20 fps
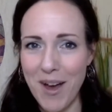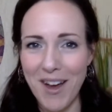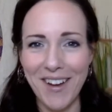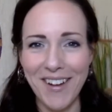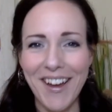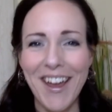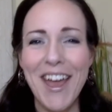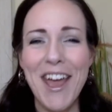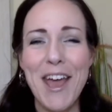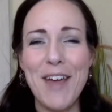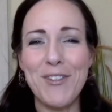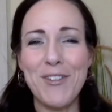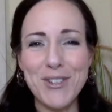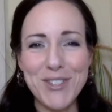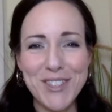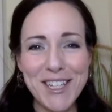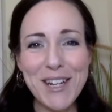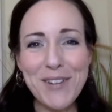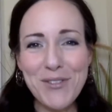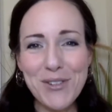If you're
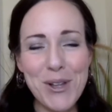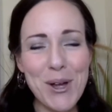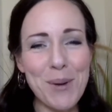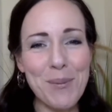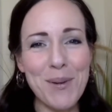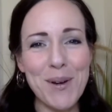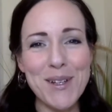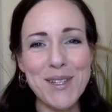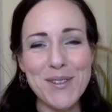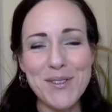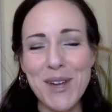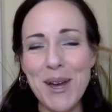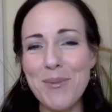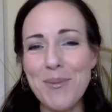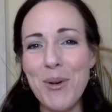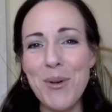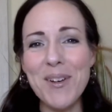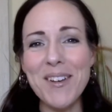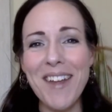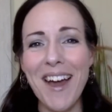sitting for long periods of
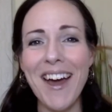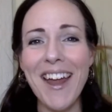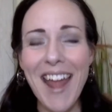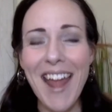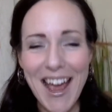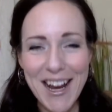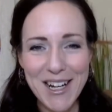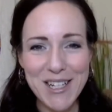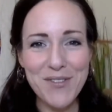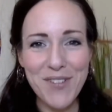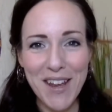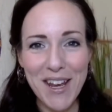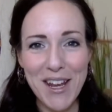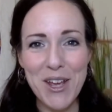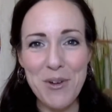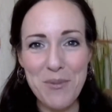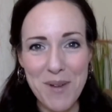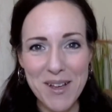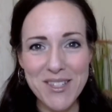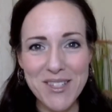time, you are not
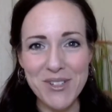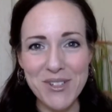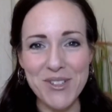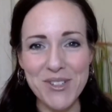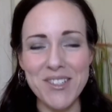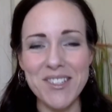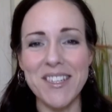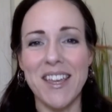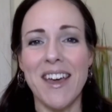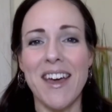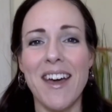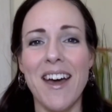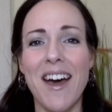activating your muscles.